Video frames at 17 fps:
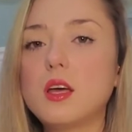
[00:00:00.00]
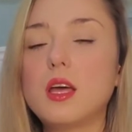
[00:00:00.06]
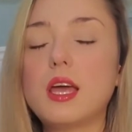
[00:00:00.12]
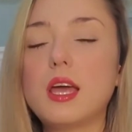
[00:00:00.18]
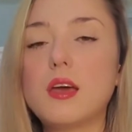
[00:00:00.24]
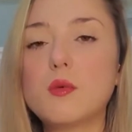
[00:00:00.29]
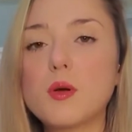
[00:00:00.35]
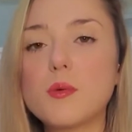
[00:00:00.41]

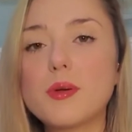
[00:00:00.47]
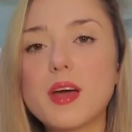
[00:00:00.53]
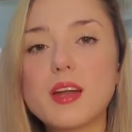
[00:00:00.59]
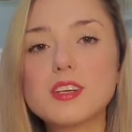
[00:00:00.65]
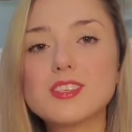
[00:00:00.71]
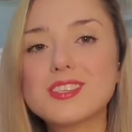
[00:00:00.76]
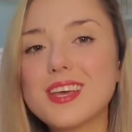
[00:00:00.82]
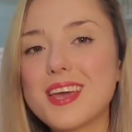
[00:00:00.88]
and where we kind
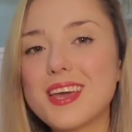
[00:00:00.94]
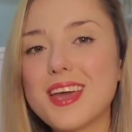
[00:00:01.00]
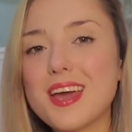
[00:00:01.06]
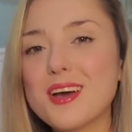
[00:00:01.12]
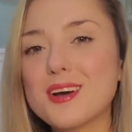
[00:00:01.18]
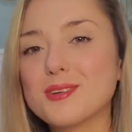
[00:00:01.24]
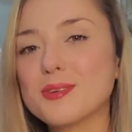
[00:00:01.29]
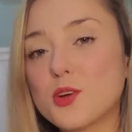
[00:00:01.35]
of just hang
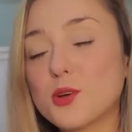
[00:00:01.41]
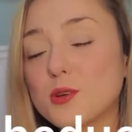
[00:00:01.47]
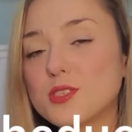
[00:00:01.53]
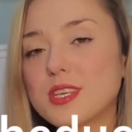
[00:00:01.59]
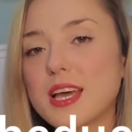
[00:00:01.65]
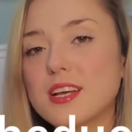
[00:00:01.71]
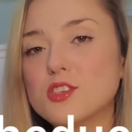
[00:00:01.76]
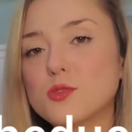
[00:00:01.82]
out. Crew
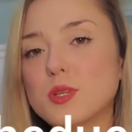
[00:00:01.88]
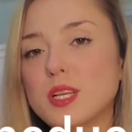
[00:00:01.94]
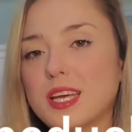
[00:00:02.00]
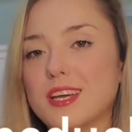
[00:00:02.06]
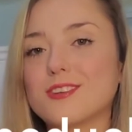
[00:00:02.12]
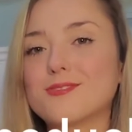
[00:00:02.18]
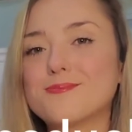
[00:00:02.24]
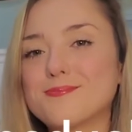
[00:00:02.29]

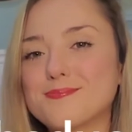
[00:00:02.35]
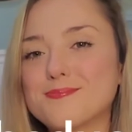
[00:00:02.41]
scheduling.